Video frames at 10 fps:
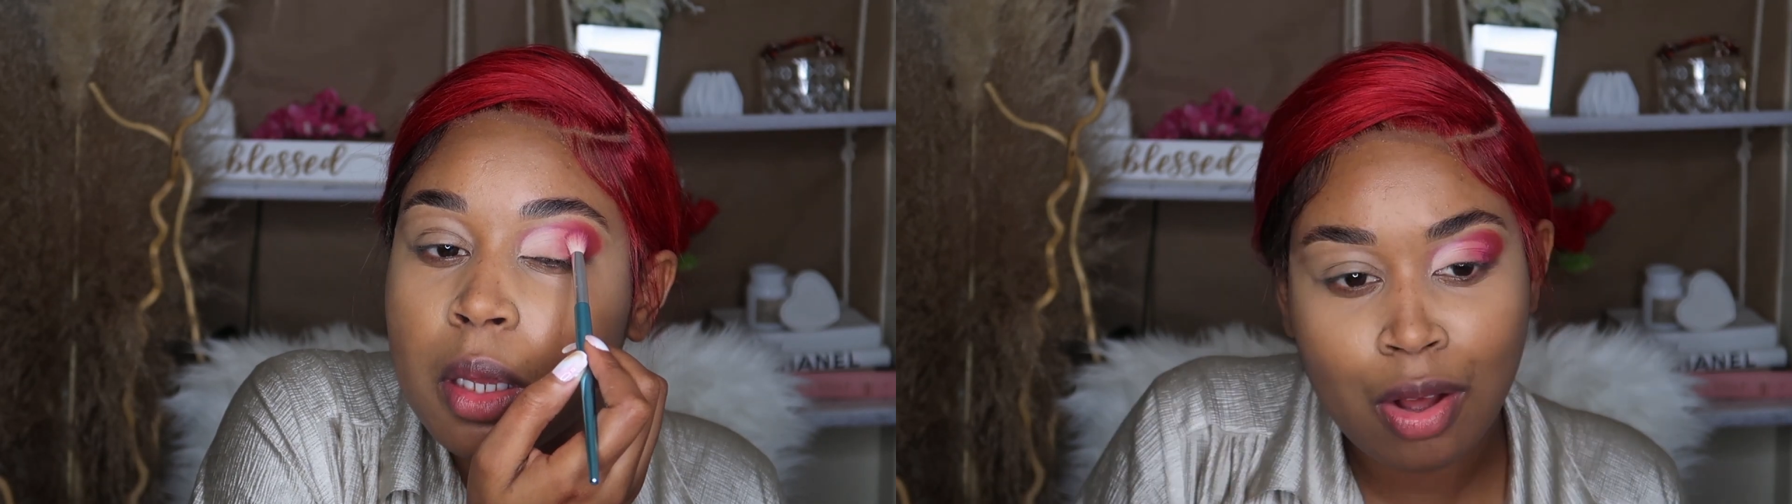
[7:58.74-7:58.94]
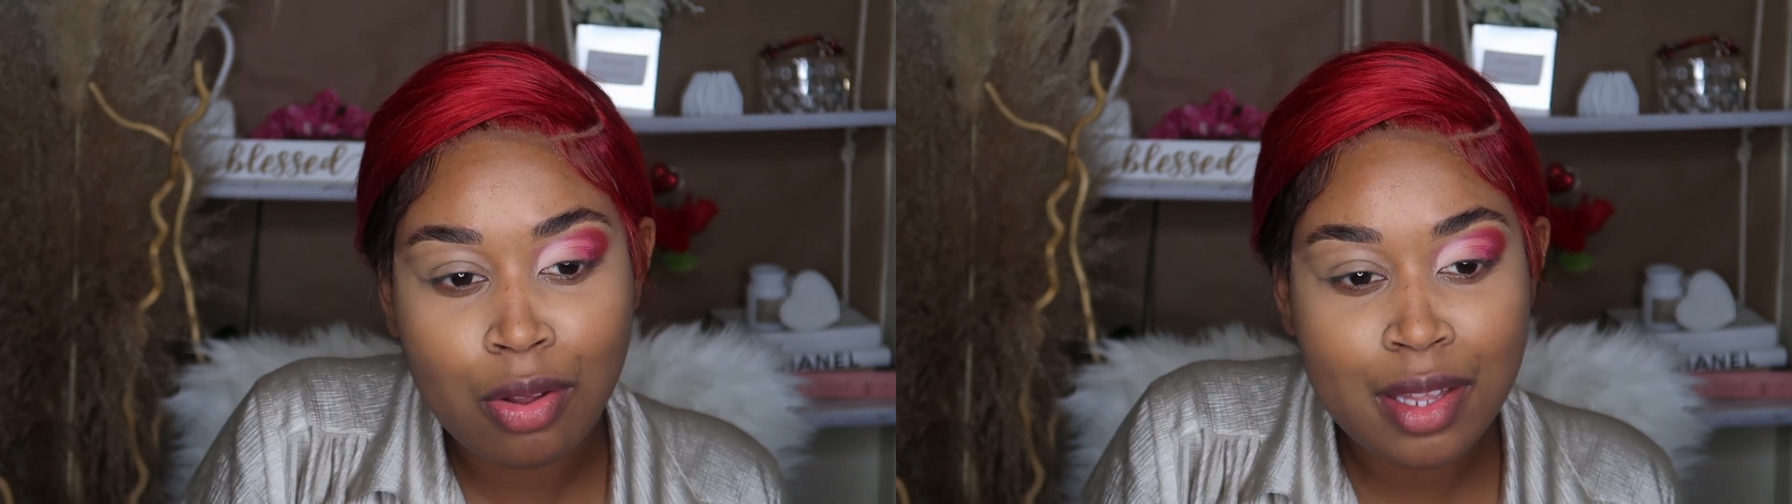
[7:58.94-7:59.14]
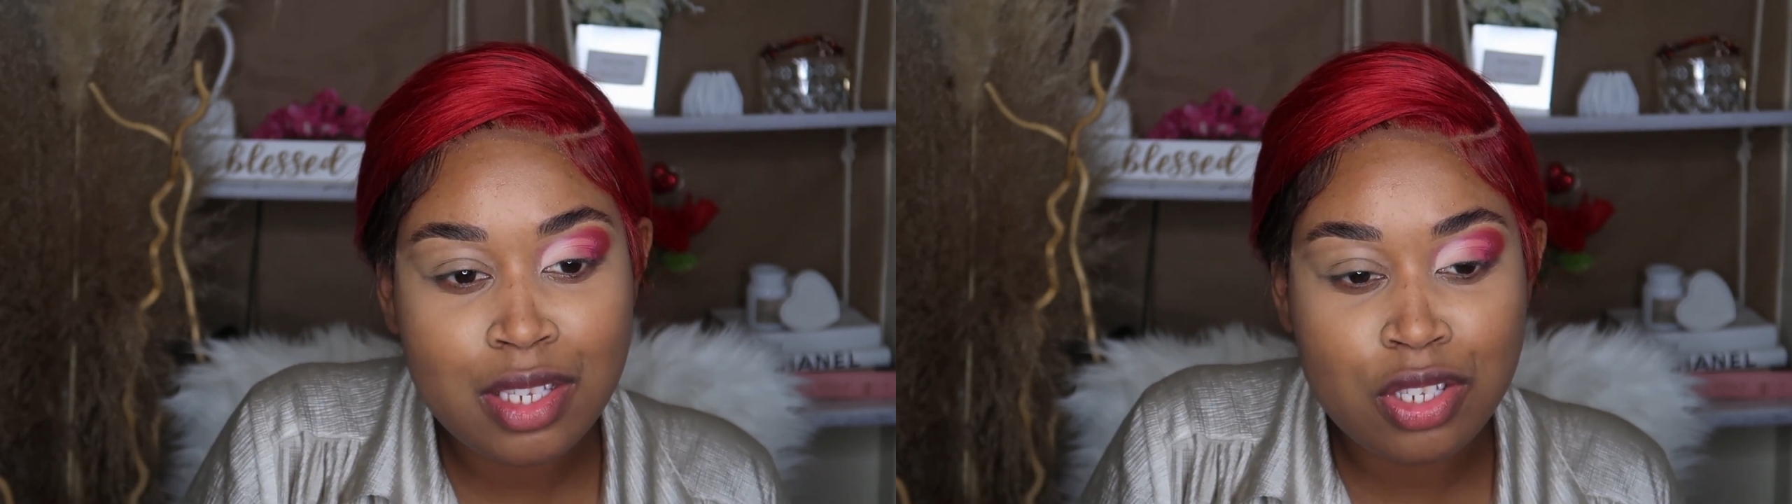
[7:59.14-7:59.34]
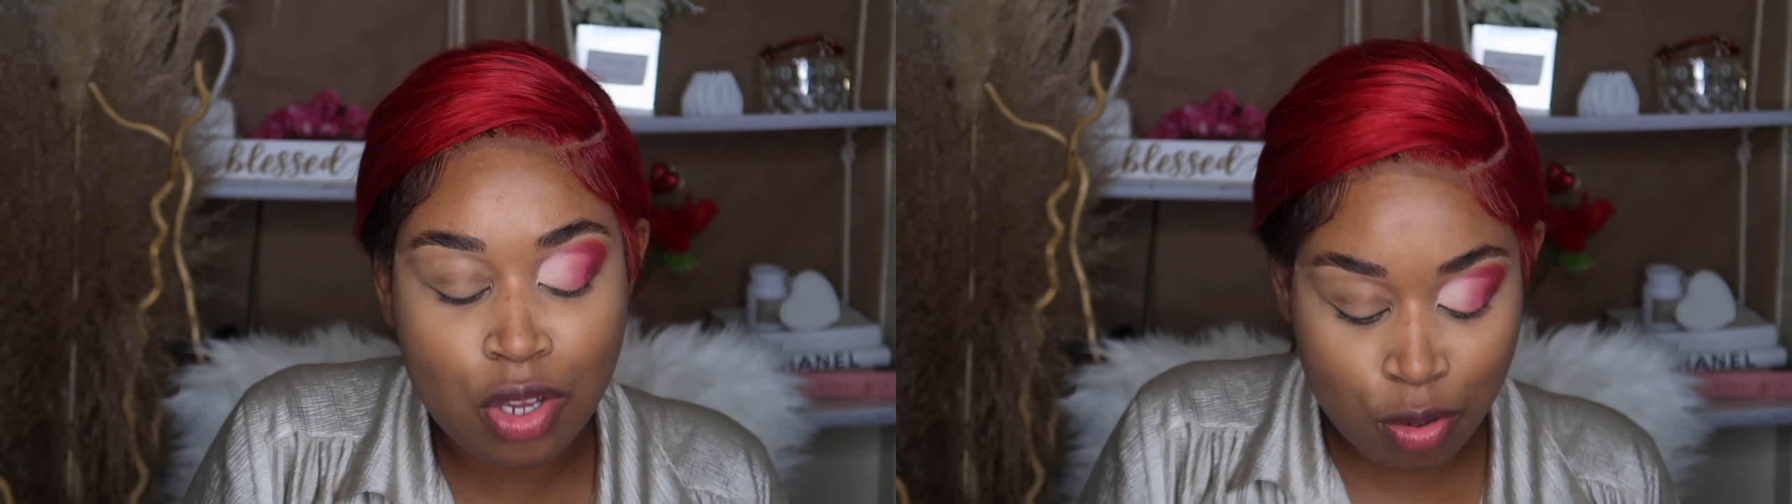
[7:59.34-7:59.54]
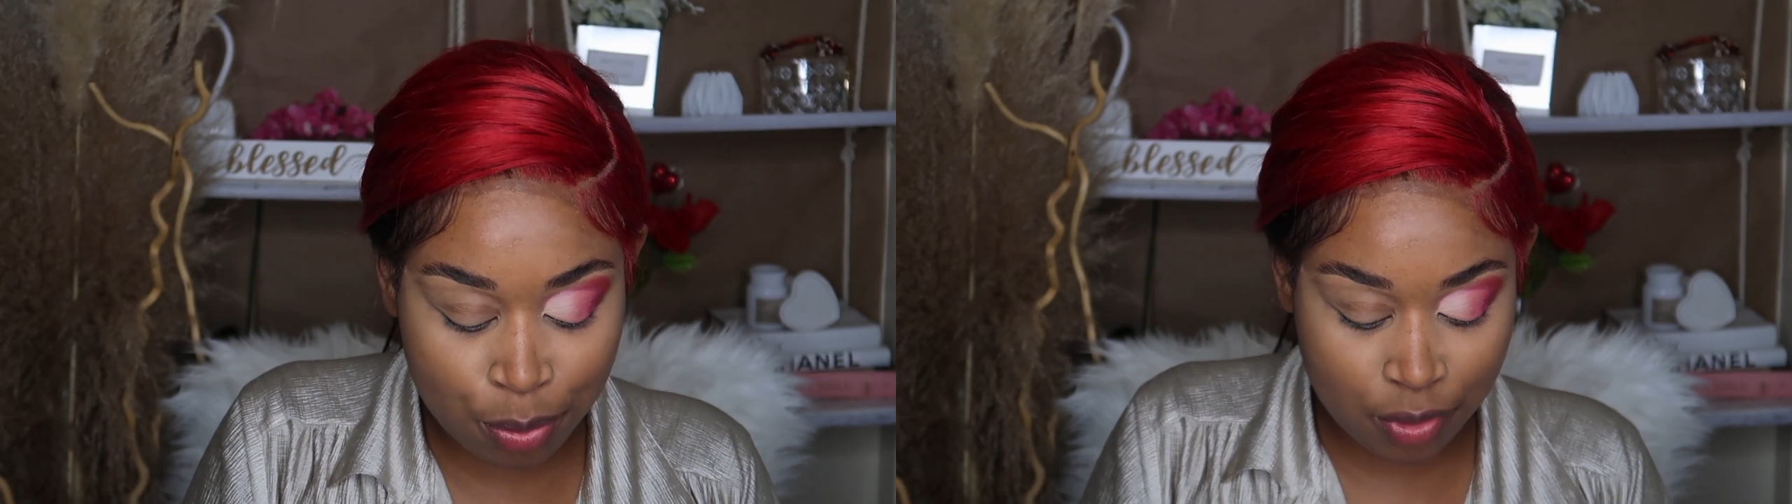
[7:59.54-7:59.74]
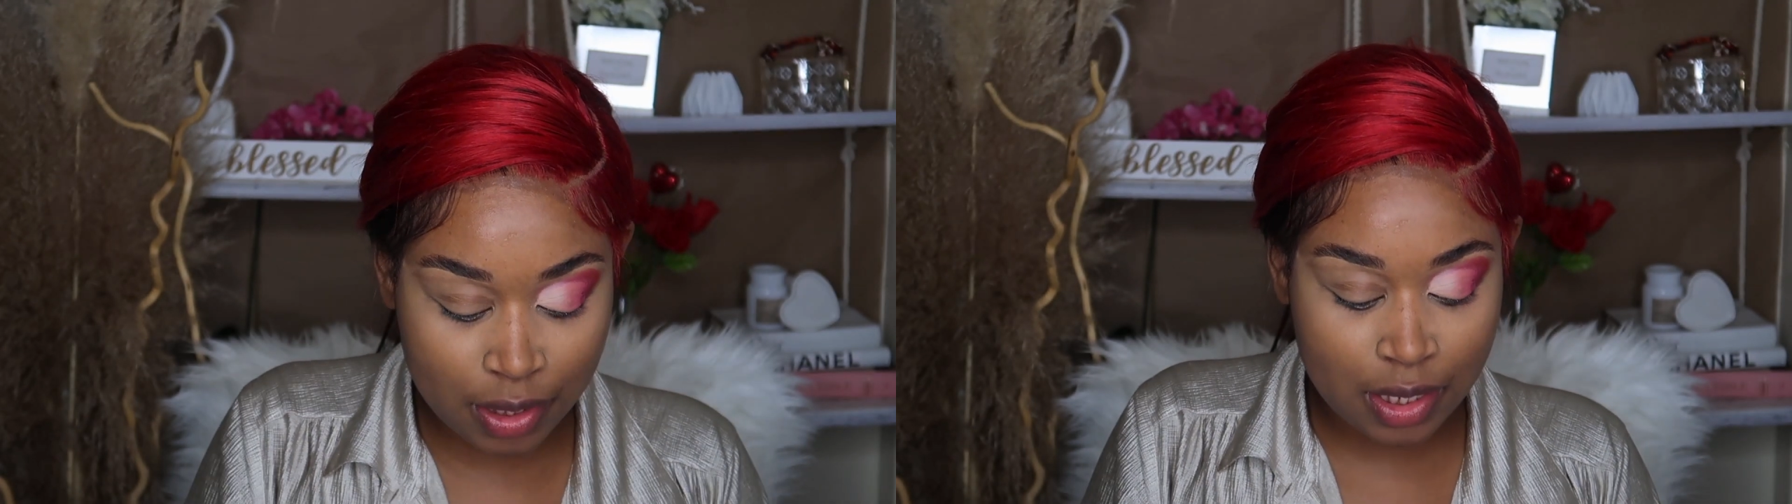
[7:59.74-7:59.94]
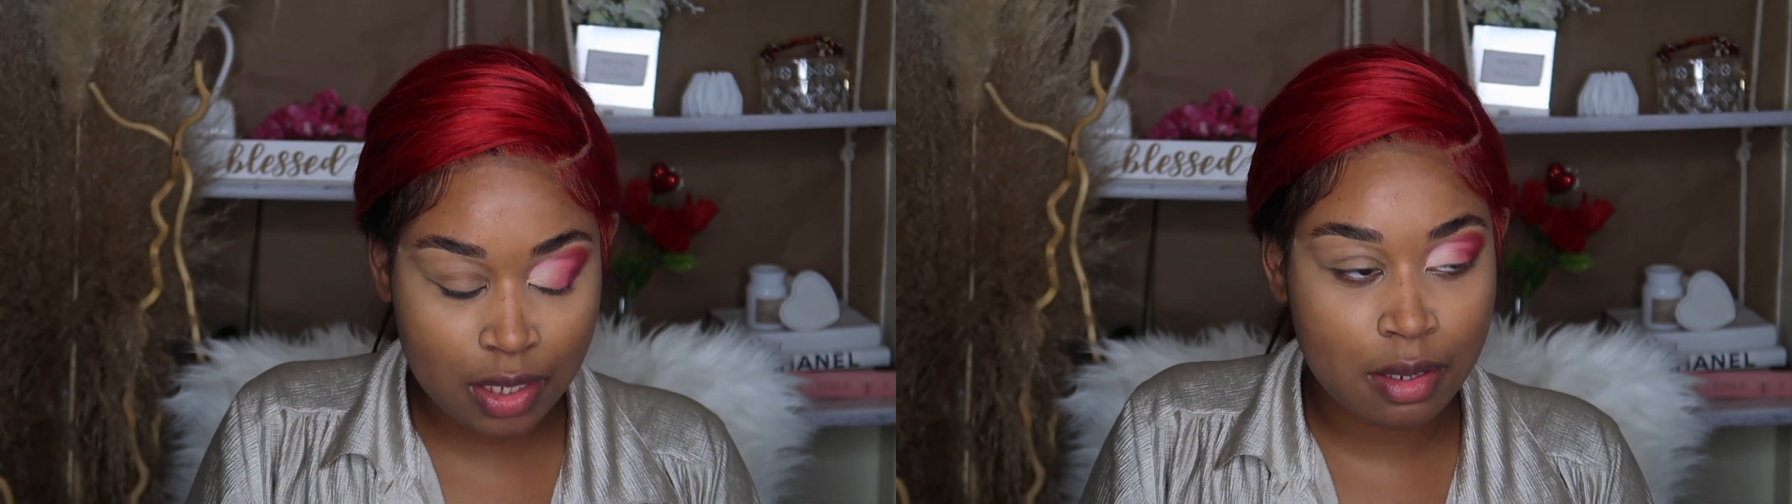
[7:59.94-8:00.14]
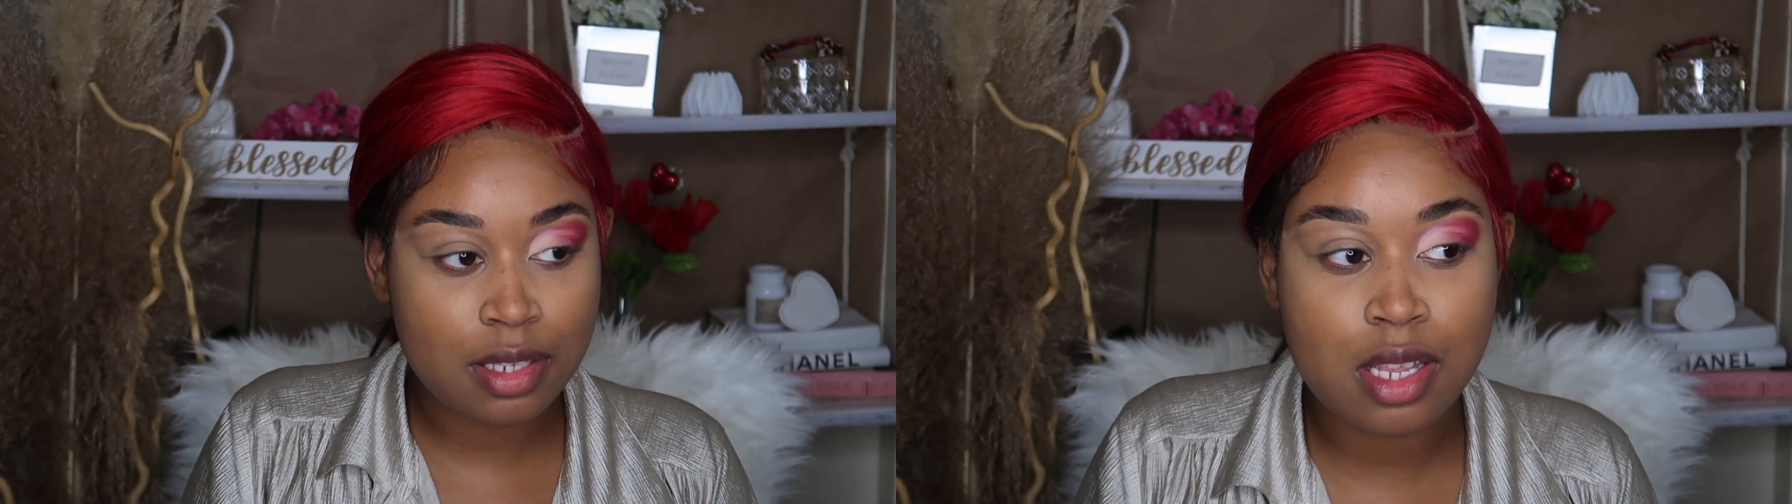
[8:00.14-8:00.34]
Oh, that's so pretty.